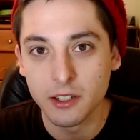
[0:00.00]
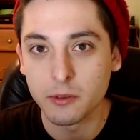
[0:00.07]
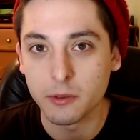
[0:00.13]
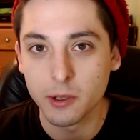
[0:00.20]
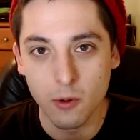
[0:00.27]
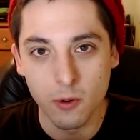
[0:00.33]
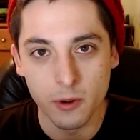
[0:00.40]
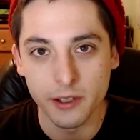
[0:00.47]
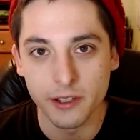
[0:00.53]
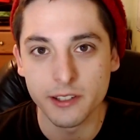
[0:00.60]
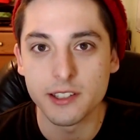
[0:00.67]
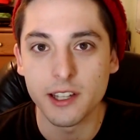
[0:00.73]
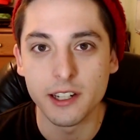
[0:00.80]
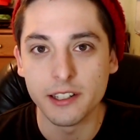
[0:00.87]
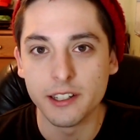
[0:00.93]

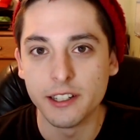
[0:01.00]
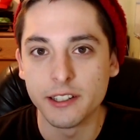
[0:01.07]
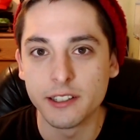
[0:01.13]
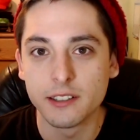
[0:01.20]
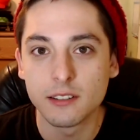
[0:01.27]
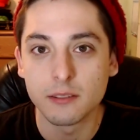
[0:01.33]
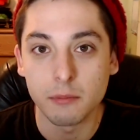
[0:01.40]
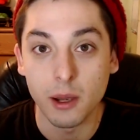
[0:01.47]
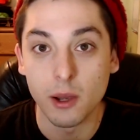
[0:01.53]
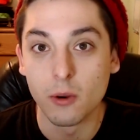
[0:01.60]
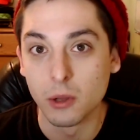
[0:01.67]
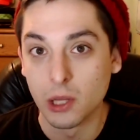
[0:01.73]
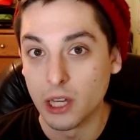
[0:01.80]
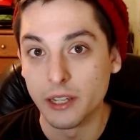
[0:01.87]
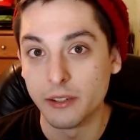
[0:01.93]
Recordings, editing, my
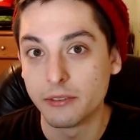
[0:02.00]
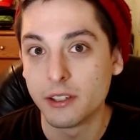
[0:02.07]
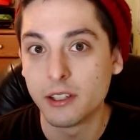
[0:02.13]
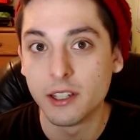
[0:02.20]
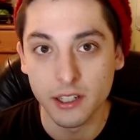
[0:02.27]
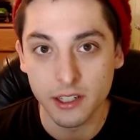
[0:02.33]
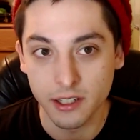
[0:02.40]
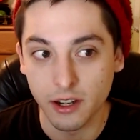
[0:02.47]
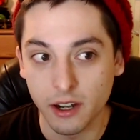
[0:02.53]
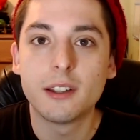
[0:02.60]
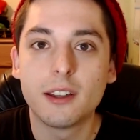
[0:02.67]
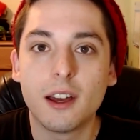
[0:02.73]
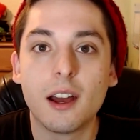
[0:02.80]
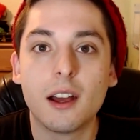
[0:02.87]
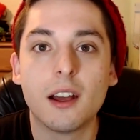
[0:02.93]
whole life, coffee.